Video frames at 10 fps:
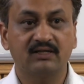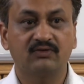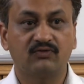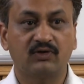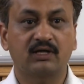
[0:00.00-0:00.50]

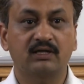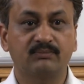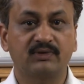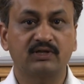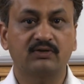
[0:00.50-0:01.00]
for a
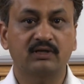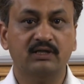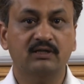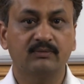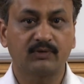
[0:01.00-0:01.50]
particular
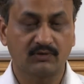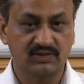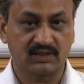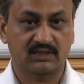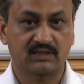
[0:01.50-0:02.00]

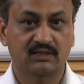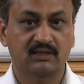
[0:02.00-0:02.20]
project,